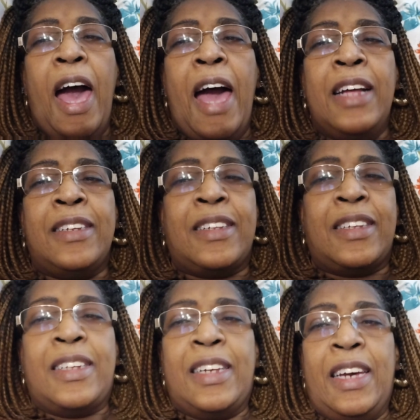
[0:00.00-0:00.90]
and
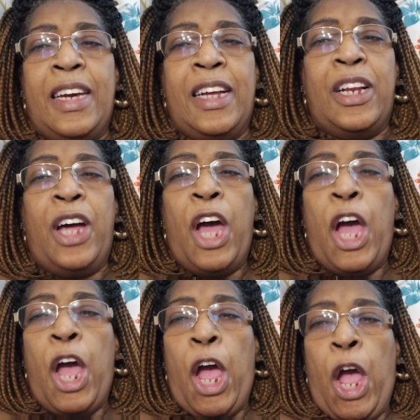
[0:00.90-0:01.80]
still
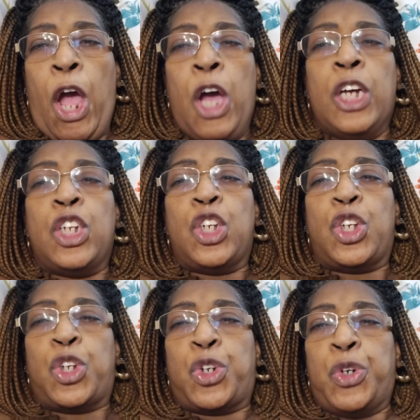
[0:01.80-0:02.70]

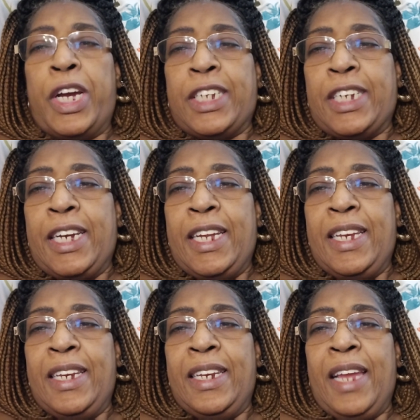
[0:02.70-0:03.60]

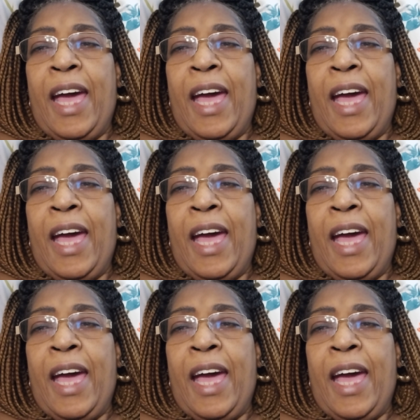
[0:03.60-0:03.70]
stretching,